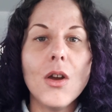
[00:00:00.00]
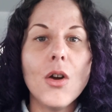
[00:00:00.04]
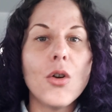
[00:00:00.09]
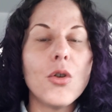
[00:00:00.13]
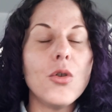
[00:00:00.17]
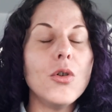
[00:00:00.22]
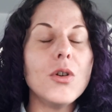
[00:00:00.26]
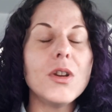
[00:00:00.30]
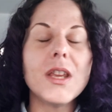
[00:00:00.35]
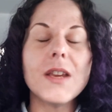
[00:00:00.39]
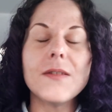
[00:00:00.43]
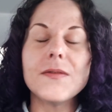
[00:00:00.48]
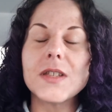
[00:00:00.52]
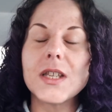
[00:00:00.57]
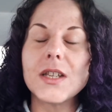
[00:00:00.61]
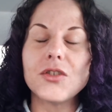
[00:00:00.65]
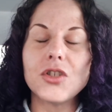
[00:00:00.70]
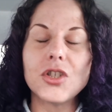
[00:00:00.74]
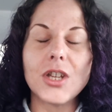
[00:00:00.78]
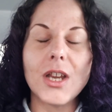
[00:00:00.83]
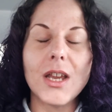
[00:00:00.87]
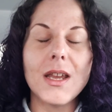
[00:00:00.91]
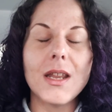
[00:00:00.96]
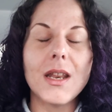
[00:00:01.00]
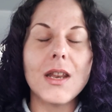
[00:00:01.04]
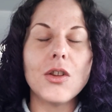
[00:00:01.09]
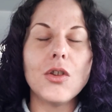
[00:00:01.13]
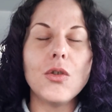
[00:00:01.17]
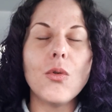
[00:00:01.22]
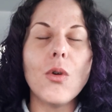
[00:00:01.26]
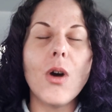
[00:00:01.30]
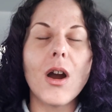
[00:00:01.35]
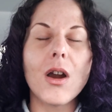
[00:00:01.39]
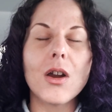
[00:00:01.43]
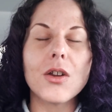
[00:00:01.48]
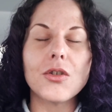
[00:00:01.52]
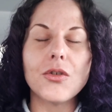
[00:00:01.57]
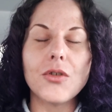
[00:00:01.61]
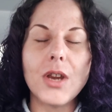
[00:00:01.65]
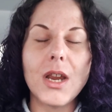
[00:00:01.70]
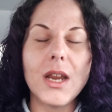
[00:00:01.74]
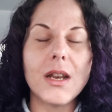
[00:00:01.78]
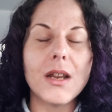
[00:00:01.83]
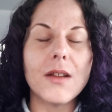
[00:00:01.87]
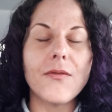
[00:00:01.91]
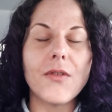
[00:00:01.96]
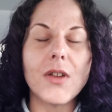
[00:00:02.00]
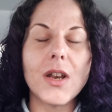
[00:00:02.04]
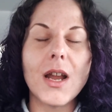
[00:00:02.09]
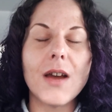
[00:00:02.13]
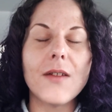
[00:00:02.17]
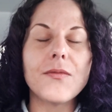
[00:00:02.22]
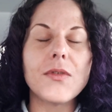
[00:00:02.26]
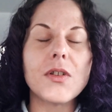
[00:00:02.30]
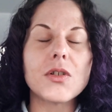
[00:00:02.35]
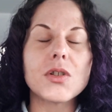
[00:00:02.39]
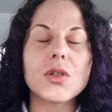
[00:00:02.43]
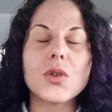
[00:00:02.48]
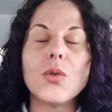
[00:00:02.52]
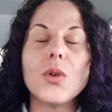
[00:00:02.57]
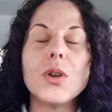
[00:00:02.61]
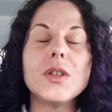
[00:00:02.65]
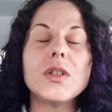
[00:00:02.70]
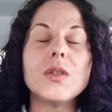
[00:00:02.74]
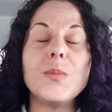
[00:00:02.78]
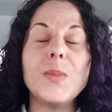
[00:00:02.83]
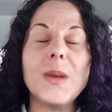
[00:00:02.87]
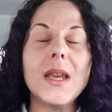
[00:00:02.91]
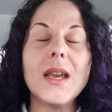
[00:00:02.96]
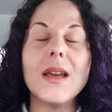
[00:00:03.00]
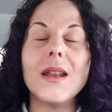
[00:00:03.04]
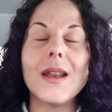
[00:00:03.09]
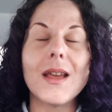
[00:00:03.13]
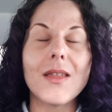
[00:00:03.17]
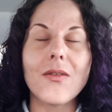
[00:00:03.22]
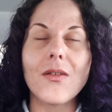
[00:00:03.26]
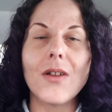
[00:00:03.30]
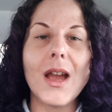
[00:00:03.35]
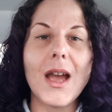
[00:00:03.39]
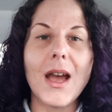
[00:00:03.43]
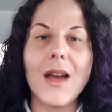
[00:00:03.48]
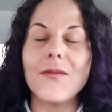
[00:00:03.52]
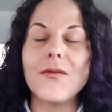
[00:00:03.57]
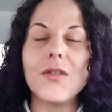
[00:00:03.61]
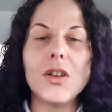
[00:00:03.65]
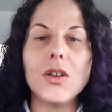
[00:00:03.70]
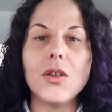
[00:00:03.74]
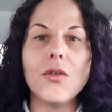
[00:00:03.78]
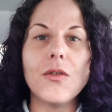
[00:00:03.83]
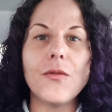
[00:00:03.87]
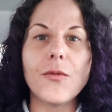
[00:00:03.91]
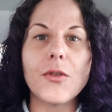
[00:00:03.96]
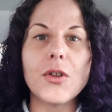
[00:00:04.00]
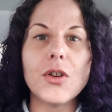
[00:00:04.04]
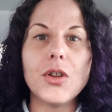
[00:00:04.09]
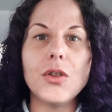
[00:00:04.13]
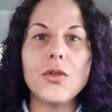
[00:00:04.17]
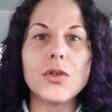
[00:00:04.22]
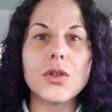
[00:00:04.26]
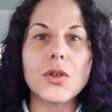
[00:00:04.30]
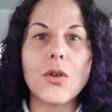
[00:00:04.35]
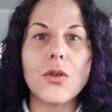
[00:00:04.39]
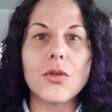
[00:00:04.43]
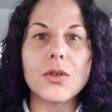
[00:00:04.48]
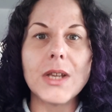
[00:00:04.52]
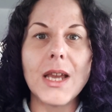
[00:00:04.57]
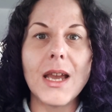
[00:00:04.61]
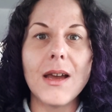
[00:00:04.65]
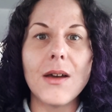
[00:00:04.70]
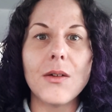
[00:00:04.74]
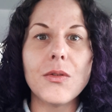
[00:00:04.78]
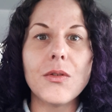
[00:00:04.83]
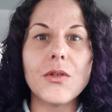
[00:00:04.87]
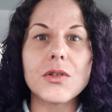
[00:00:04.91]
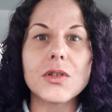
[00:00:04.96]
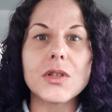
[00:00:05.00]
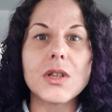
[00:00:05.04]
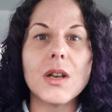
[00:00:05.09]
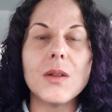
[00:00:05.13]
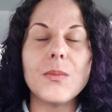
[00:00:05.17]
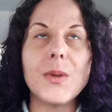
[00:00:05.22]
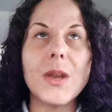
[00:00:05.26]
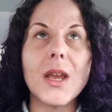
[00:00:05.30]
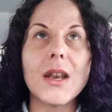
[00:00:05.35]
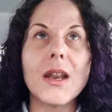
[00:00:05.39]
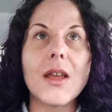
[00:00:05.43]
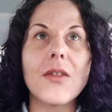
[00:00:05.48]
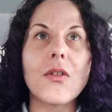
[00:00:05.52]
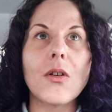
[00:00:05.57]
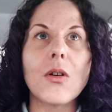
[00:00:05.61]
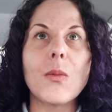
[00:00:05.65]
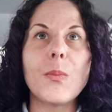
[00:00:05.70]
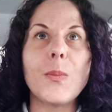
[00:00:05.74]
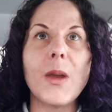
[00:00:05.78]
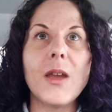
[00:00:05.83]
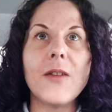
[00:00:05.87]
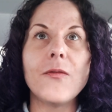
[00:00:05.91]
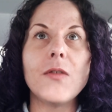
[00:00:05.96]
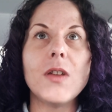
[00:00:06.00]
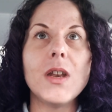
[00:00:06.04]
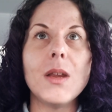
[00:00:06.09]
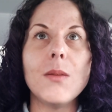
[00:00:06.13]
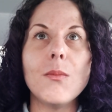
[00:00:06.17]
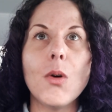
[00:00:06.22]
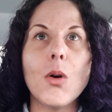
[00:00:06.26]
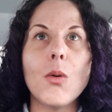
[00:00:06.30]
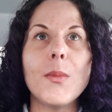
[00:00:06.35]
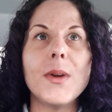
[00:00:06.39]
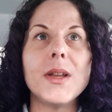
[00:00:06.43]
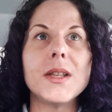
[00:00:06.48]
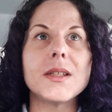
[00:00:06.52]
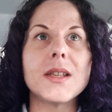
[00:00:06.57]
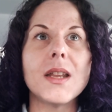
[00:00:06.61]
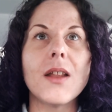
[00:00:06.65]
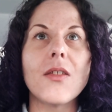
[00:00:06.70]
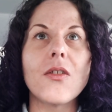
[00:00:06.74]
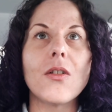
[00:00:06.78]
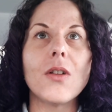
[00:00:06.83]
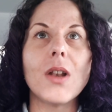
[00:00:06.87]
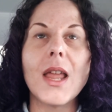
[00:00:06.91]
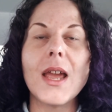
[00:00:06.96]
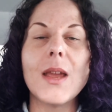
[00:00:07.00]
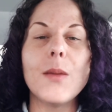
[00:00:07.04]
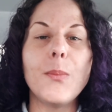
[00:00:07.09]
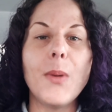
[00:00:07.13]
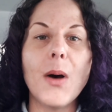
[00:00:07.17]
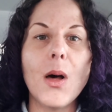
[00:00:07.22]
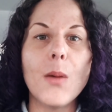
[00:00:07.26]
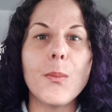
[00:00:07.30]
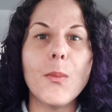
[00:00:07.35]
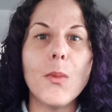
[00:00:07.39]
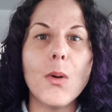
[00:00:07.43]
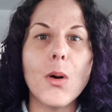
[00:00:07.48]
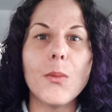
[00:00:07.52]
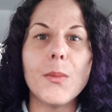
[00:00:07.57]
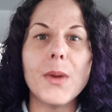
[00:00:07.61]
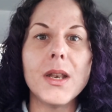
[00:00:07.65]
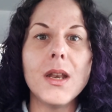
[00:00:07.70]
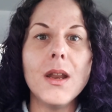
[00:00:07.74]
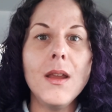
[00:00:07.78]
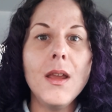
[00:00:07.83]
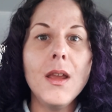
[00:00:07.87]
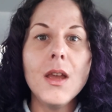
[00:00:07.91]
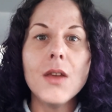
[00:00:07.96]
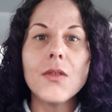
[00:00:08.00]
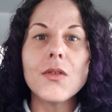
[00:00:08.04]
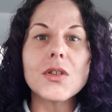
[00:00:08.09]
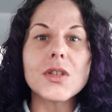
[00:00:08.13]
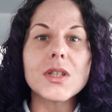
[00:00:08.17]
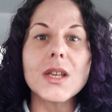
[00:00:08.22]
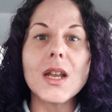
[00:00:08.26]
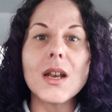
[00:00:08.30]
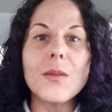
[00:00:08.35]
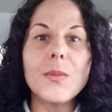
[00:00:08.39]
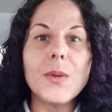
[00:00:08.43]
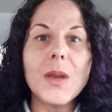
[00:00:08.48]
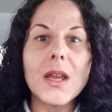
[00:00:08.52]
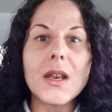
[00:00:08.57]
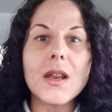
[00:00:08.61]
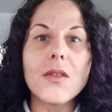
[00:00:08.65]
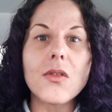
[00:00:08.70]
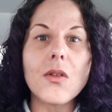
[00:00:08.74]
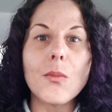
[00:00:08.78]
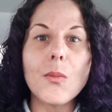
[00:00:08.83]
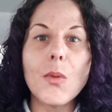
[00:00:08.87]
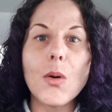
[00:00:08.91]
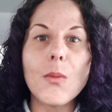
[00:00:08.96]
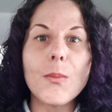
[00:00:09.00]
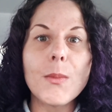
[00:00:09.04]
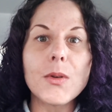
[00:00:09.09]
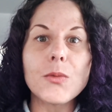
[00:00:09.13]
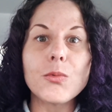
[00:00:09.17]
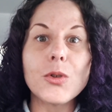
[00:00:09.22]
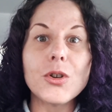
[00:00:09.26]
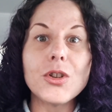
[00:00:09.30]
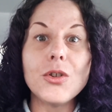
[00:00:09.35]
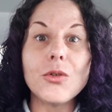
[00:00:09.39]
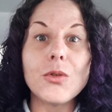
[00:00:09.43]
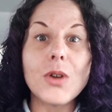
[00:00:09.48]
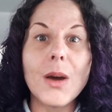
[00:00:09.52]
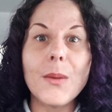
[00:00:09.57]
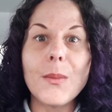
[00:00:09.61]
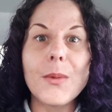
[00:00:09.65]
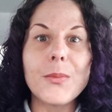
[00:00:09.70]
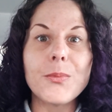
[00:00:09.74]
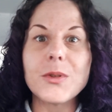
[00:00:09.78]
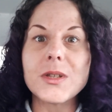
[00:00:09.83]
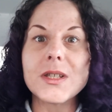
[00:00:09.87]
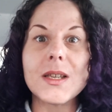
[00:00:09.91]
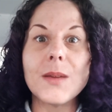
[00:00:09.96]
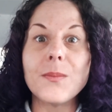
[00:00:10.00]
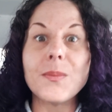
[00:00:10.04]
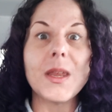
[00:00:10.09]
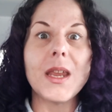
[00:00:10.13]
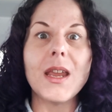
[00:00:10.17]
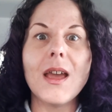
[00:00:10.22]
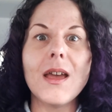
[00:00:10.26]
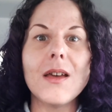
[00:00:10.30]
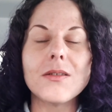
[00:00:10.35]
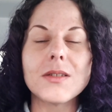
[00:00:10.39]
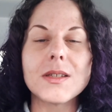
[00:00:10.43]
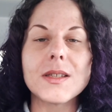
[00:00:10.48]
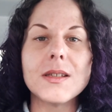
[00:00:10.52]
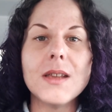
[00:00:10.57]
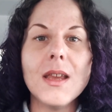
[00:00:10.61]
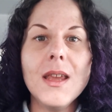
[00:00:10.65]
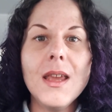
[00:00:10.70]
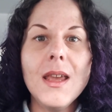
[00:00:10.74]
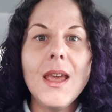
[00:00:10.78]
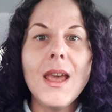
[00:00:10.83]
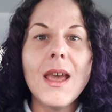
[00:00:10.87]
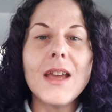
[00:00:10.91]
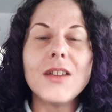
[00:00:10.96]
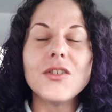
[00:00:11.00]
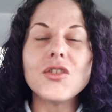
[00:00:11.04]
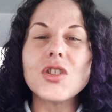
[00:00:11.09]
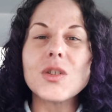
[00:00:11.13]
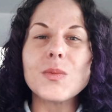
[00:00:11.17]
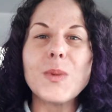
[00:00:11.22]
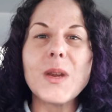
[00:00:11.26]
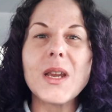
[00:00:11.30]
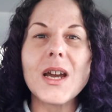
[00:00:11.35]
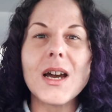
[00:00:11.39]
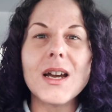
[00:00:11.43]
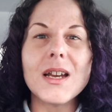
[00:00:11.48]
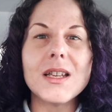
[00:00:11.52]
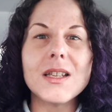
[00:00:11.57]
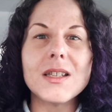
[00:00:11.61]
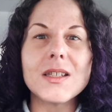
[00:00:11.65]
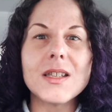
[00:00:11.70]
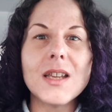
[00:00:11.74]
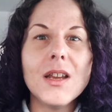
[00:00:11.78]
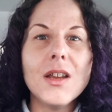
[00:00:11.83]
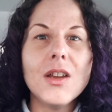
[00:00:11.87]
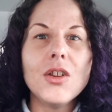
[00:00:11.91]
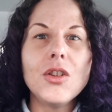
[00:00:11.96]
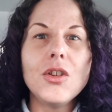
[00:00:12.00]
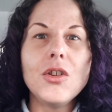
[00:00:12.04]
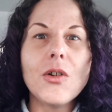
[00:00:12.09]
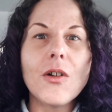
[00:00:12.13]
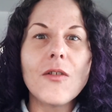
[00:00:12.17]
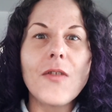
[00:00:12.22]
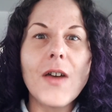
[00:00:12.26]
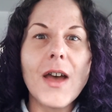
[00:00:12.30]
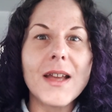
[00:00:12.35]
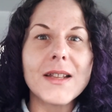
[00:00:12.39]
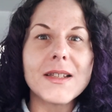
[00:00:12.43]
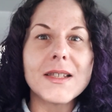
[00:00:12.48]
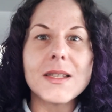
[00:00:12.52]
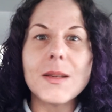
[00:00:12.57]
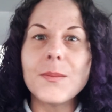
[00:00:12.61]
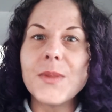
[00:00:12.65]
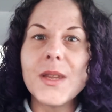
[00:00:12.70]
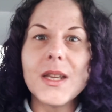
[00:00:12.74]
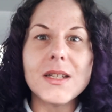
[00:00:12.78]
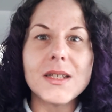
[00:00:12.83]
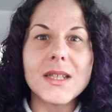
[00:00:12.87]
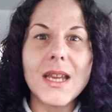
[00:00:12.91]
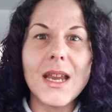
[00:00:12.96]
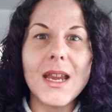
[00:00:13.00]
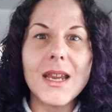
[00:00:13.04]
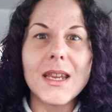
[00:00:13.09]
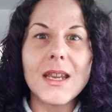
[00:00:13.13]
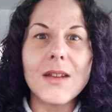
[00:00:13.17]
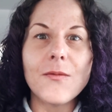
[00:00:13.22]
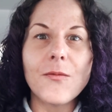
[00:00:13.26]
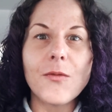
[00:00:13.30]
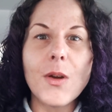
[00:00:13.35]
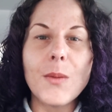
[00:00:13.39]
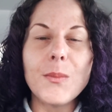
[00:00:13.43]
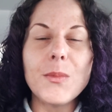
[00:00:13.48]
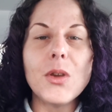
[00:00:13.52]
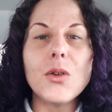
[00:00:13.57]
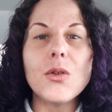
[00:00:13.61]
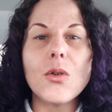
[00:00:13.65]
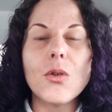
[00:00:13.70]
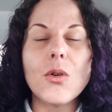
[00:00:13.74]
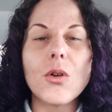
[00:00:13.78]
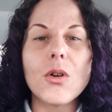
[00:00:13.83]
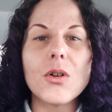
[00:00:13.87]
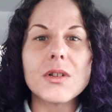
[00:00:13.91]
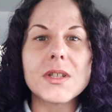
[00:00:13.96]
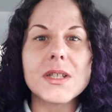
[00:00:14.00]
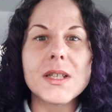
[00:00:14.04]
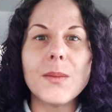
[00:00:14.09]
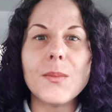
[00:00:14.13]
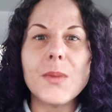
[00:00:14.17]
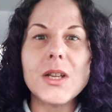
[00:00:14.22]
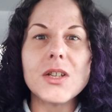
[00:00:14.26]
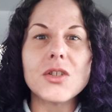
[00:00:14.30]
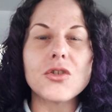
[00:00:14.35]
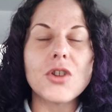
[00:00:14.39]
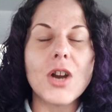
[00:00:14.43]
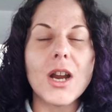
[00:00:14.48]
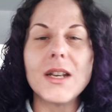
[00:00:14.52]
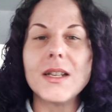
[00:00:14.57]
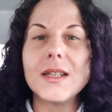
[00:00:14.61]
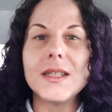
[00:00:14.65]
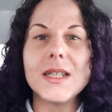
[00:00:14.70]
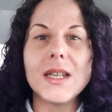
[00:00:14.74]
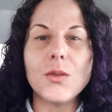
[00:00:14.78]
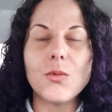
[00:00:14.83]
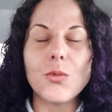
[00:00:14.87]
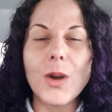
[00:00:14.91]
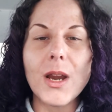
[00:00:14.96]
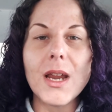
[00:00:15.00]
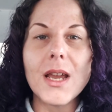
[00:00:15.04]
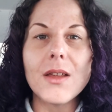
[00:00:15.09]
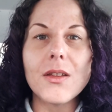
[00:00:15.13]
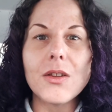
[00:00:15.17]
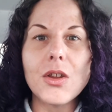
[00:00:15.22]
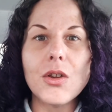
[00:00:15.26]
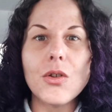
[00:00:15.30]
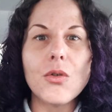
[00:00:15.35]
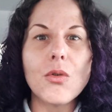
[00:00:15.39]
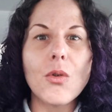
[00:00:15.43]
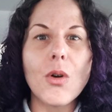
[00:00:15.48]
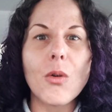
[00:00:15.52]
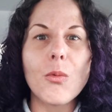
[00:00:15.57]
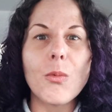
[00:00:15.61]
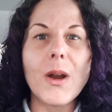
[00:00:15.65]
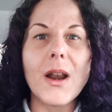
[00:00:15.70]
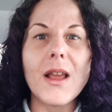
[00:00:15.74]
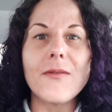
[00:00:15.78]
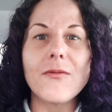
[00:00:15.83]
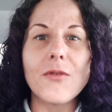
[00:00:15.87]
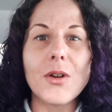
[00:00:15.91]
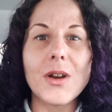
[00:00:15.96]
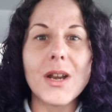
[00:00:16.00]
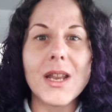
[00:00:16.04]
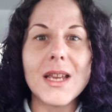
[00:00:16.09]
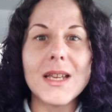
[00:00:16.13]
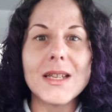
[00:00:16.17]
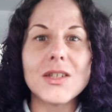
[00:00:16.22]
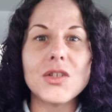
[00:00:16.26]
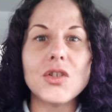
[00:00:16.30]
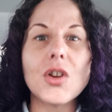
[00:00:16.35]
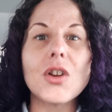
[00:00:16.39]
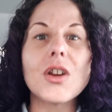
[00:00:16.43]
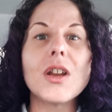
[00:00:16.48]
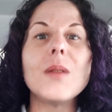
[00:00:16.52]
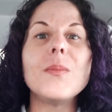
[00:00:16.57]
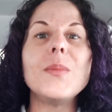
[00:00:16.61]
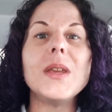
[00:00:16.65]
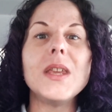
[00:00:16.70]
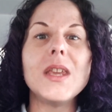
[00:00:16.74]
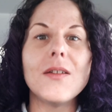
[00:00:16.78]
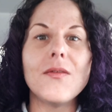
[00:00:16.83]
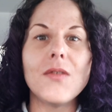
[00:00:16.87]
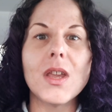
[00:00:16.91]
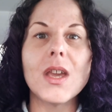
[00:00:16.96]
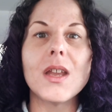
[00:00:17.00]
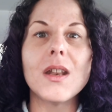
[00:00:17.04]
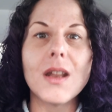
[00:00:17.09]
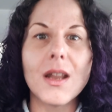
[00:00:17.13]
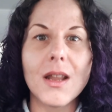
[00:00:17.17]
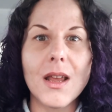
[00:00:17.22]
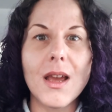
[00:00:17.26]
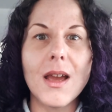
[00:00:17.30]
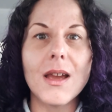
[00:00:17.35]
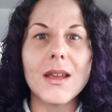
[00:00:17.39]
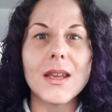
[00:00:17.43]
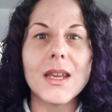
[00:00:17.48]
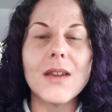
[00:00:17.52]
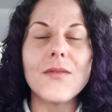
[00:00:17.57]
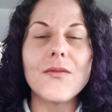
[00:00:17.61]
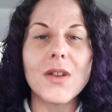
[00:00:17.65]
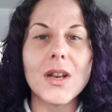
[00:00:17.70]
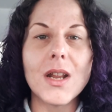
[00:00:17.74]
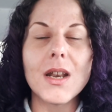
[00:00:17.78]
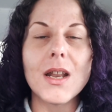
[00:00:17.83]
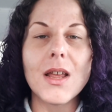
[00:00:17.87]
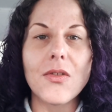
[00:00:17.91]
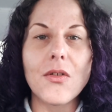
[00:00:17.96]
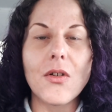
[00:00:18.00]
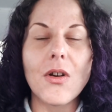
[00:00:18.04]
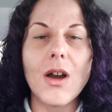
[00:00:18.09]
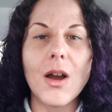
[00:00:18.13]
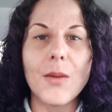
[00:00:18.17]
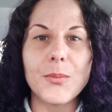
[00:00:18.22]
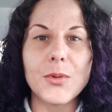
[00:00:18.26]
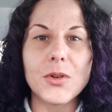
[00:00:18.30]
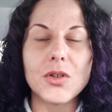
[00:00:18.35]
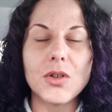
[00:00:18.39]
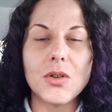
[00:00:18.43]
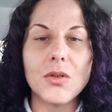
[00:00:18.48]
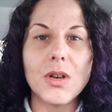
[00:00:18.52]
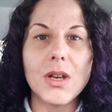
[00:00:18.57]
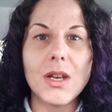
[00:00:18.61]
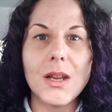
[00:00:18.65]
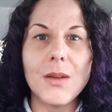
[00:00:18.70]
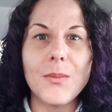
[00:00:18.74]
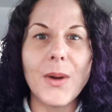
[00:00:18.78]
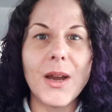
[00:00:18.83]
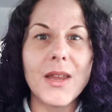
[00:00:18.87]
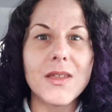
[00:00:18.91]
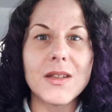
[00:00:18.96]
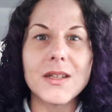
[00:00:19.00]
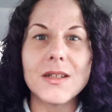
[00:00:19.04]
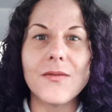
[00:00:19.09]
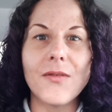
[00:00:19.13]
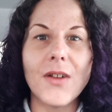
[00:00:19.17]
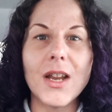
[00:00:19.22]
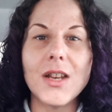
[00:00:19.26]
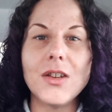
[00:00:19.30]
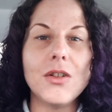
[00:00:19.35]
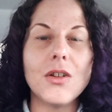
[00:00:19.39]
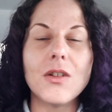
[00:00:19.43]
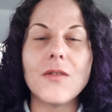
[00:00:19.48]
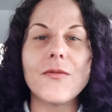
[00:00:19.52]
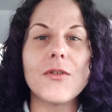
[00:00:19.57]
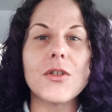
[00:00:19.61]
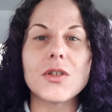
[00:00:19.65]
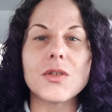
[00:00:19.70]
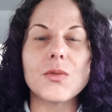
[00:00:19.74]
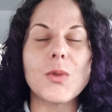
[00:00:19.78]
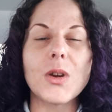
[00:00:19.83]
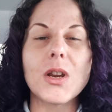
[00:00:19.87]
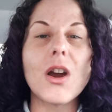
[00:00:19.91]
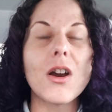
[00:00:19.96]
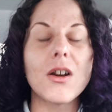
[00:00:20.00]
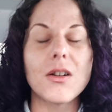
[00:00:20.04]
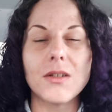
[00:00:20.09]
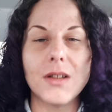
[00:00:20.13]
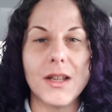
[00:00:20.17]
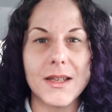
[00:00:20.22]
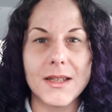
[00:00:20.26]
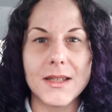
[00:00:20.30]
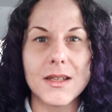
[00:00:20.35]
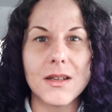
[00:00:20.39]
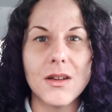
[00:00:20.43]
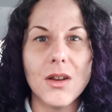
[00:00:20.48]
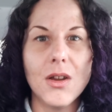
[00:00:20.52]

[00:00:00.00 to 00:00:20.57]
Who gives a shit? You are creative enough. There's going to be another avenue for you to go down. There's going to be another epiphany moment, another light bulb moment. There's going to be another moment where you come up with something else. And just because you have had something taken from you or somebody's tried to derail you or whatever it is, you're going to be given another opportunity by the divine universe regardless.